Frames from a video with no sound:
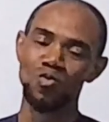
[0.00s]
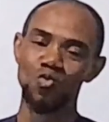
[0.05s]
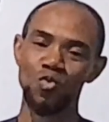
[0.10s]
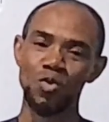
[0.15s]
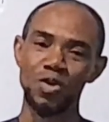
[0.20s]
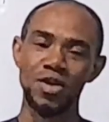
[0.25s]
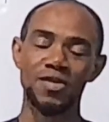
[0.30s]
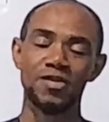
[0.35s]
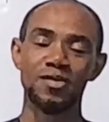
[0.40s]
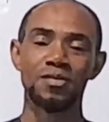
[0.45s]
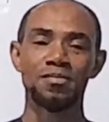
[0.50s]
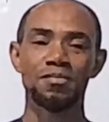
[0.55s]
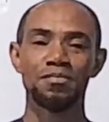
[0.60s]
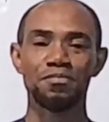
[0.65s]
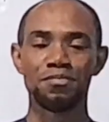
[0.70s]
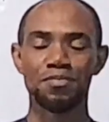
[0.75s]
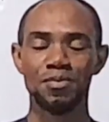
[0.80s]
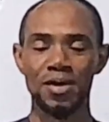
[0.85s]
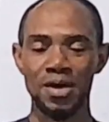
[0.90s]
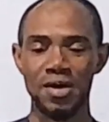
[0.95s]

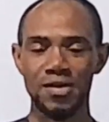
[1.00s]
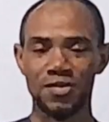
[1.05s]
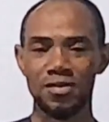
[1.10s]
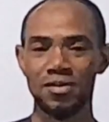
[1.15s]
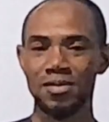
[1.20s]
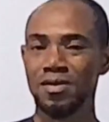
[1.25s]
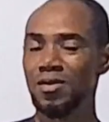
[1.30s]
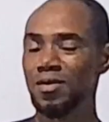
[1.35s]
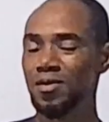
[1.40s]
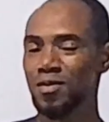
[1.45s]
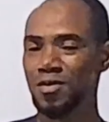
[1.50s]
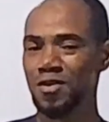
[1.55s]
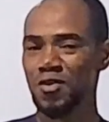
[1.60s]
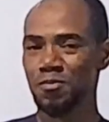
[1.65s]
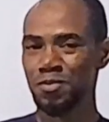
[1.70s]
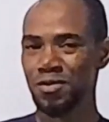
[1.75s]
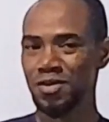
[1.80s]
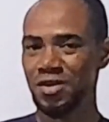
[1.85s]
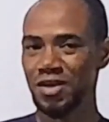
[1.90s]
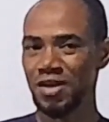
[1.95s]
with price
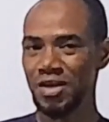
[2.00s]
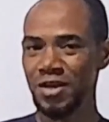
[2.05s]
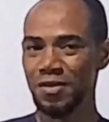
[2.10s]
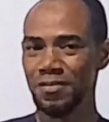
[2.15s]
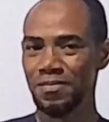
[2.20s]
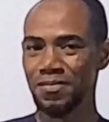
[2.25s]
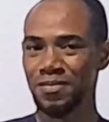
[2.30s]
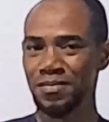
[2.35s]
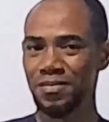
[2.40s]
correspondingly.